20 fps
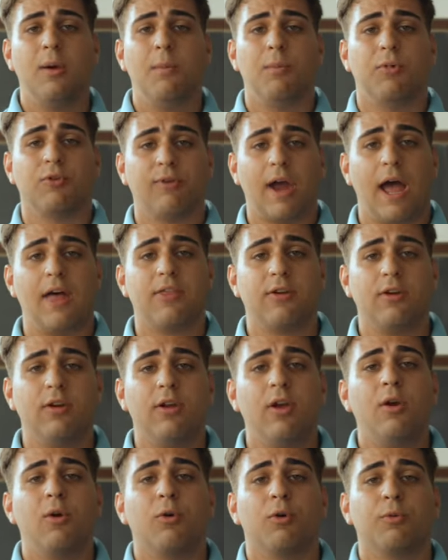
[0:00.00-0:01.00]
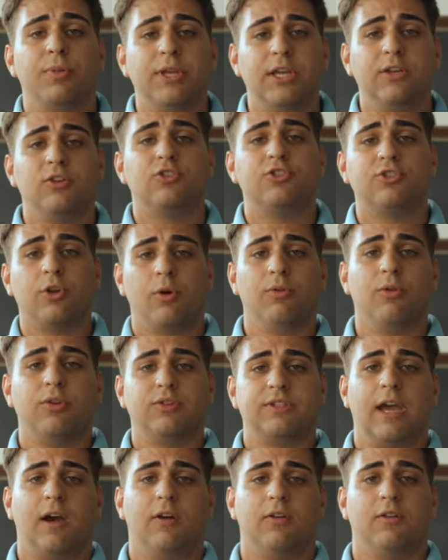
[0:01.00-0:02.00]
but rather we're being shown
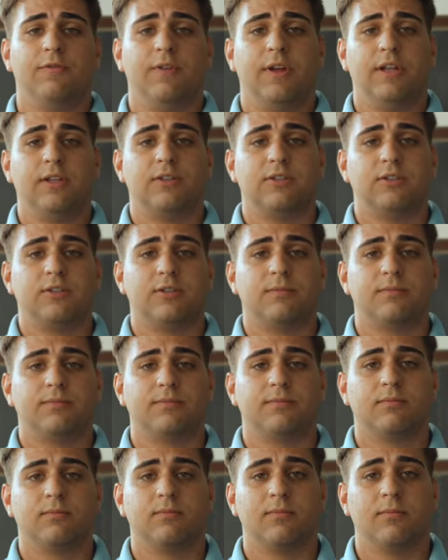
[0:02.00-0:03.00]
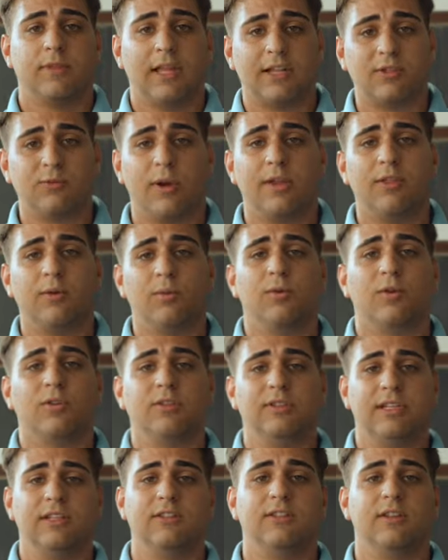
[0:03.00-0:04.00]
these counterfeits. That's why the
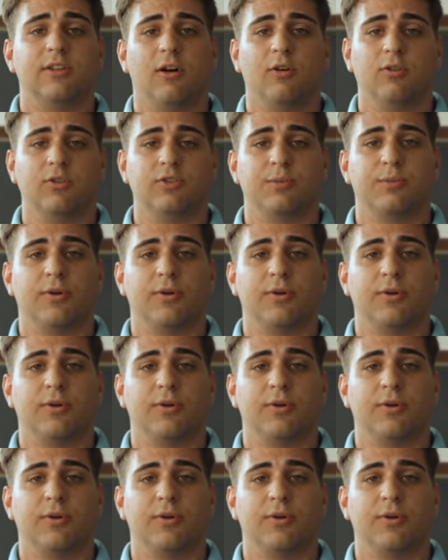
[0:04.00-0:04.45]
world needs the culture